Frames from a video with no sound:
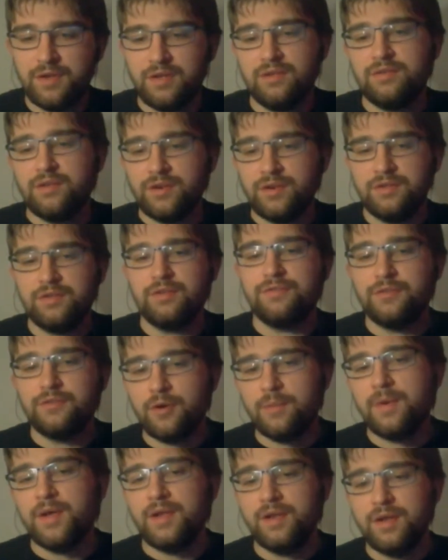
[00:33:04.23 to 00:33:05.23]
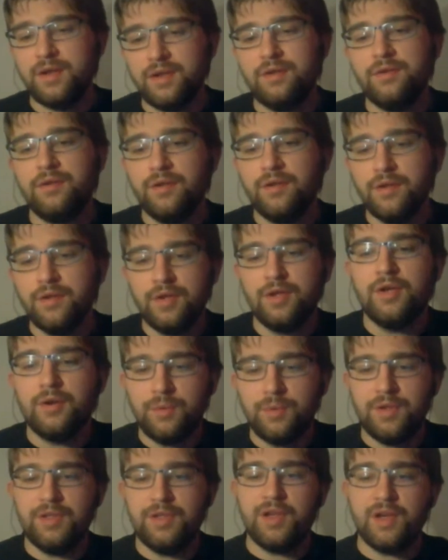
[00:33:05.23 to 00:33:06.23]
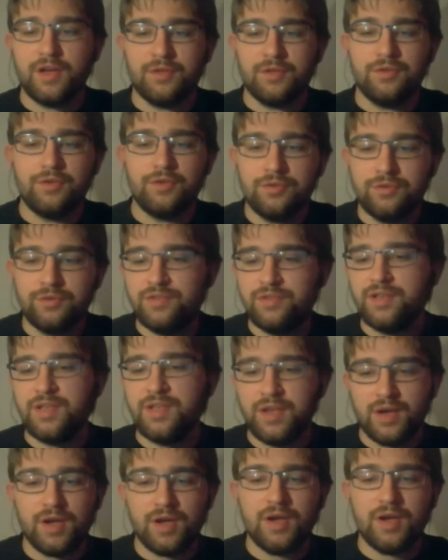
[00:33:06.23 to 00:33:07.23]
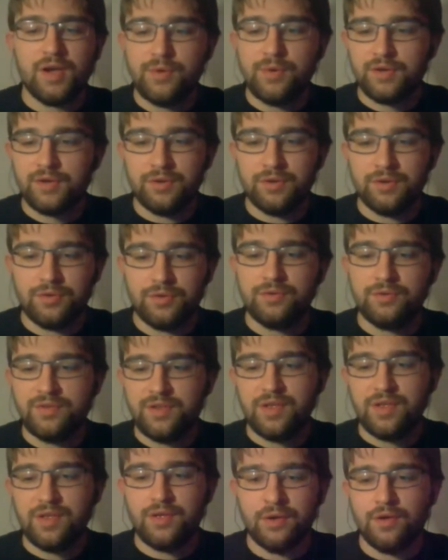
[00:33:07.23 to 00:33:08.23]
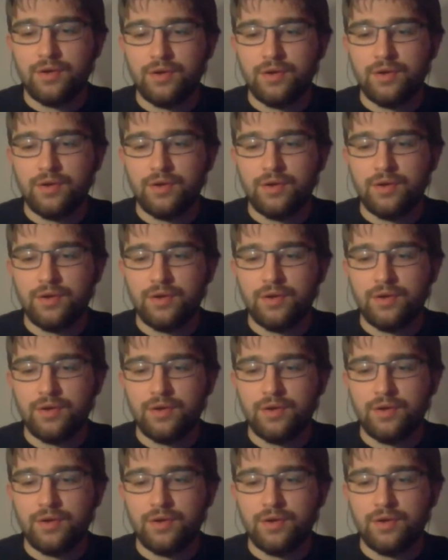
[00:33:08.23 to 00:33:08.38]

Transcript: is done in the Foreman, and we are not using ERA, we are not using